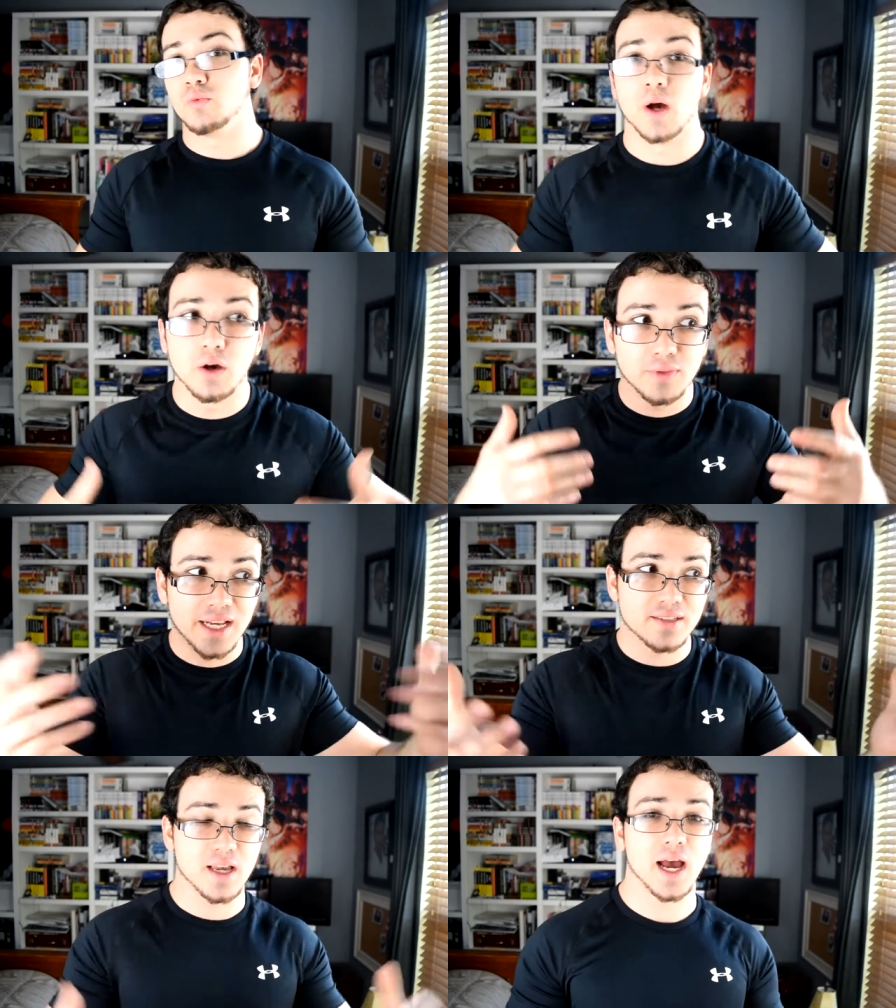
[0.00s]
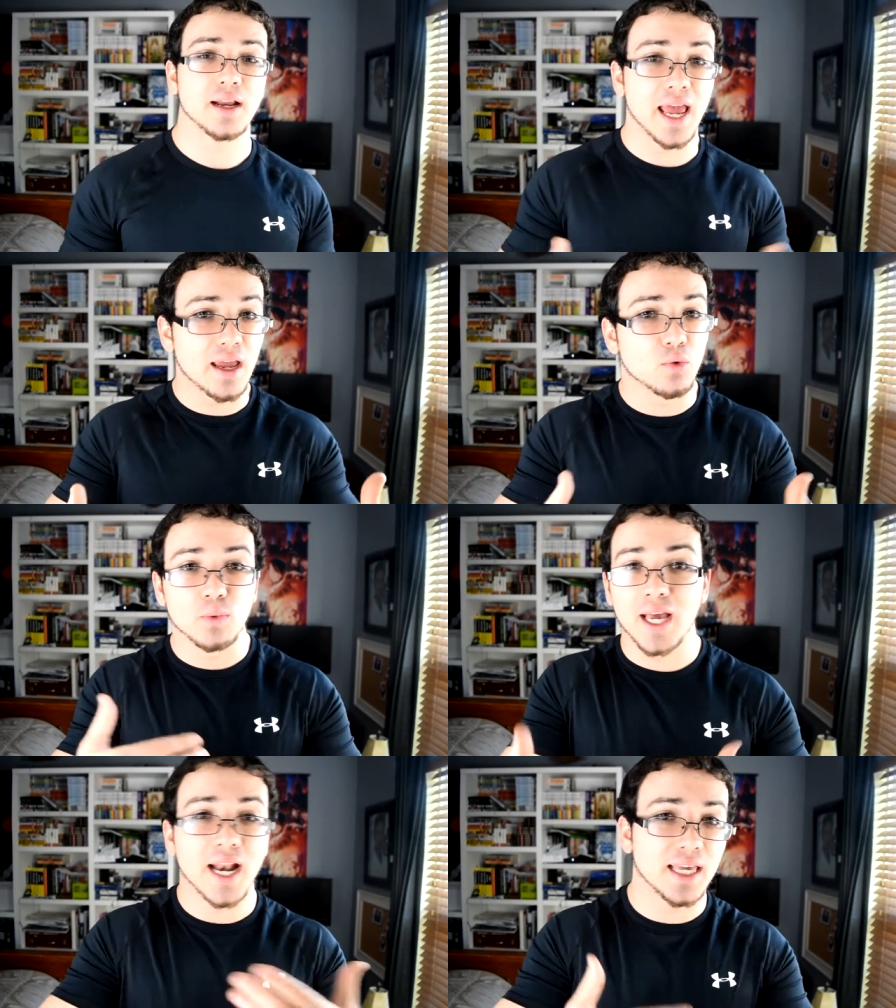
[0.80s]
Well, they decided, hey, we
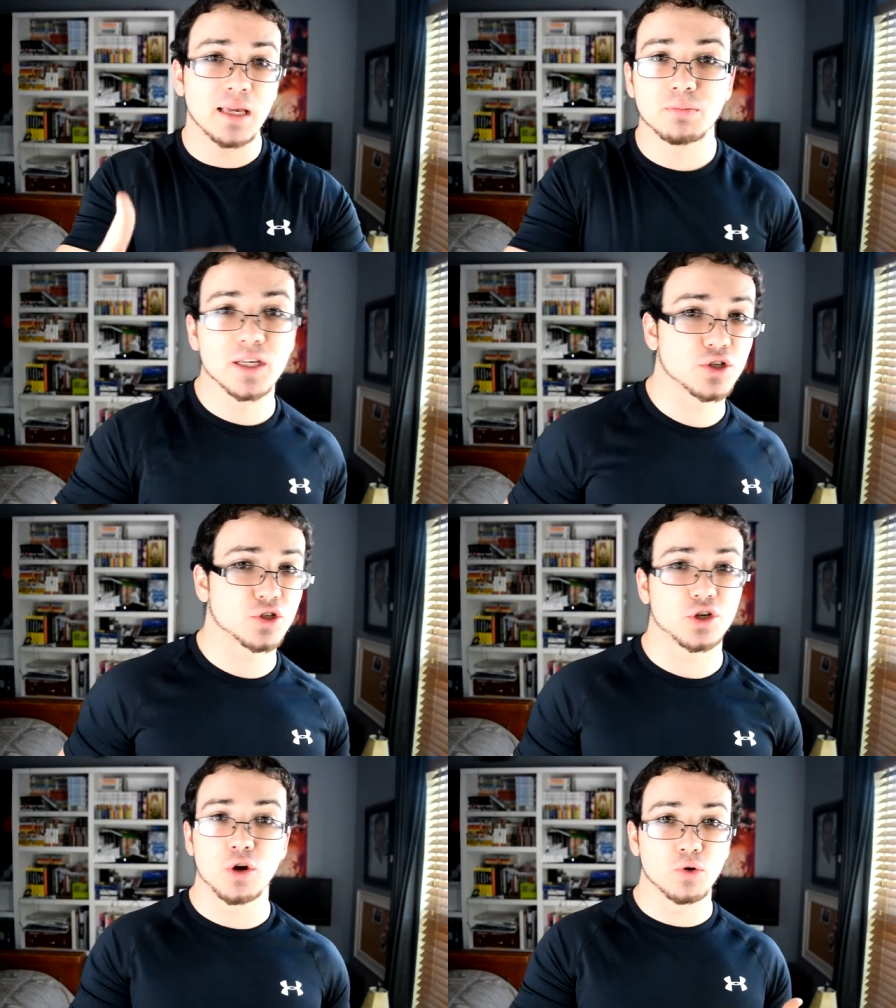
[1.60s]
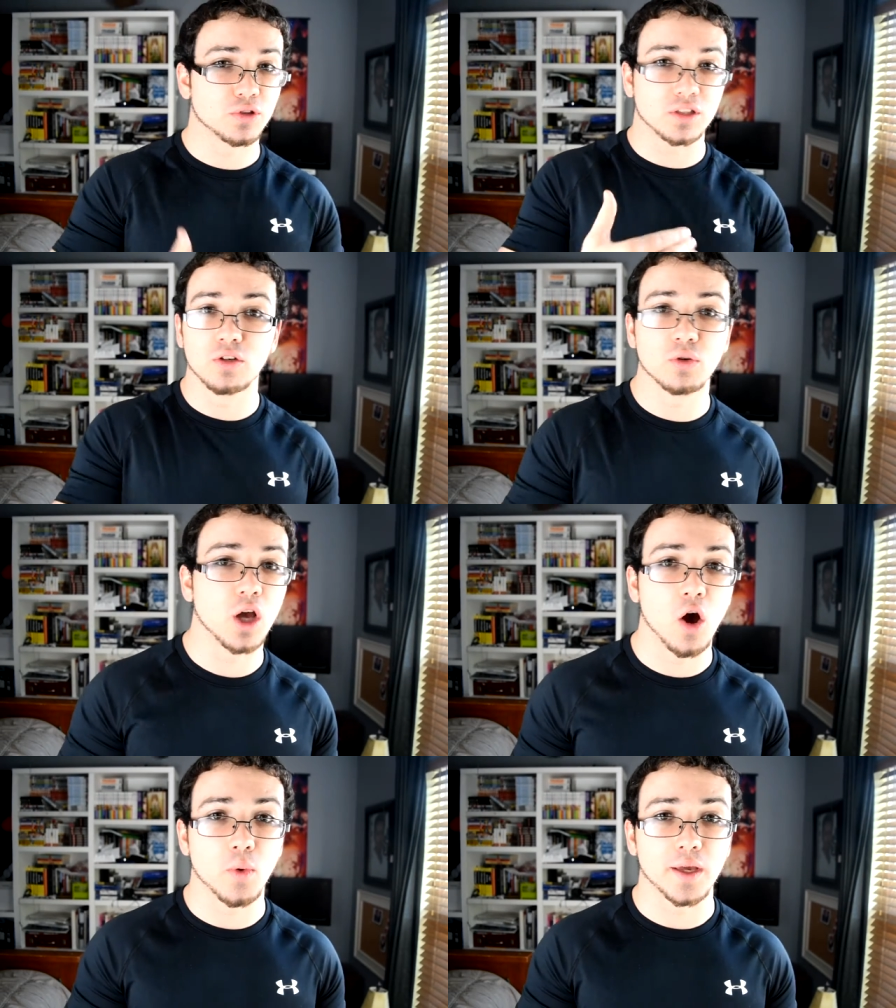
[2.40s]
gotta keep this show still
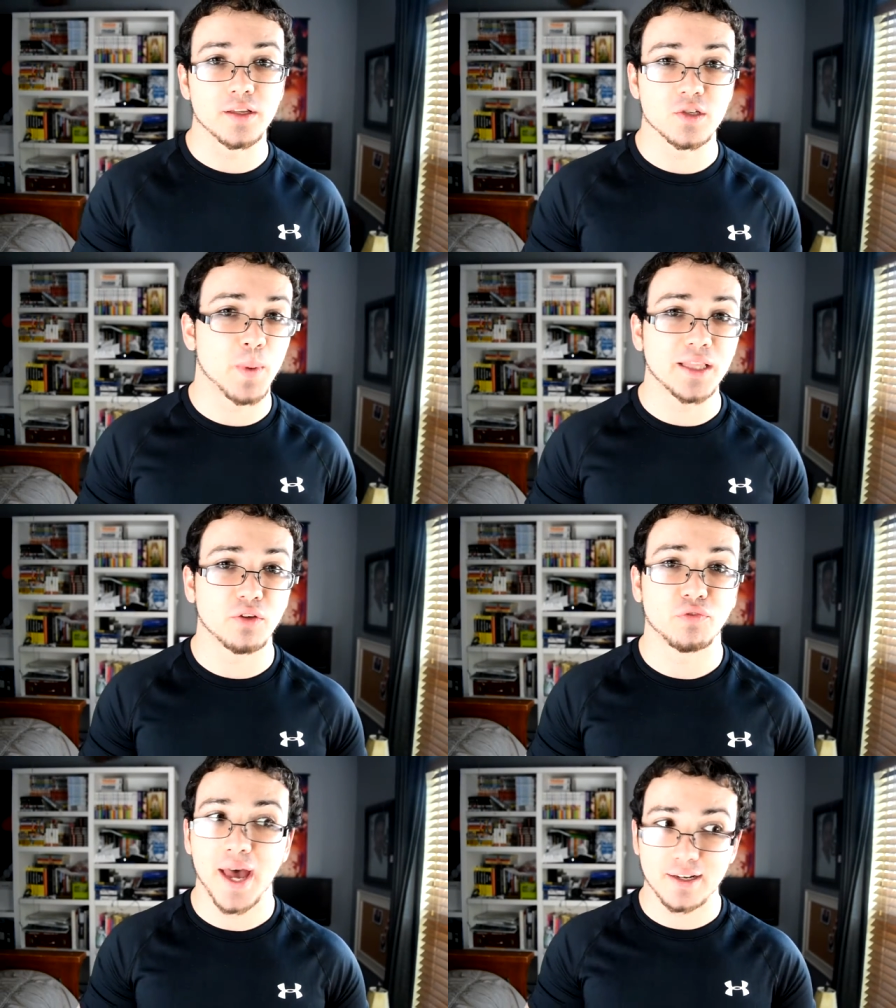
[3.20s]
going despite the fact,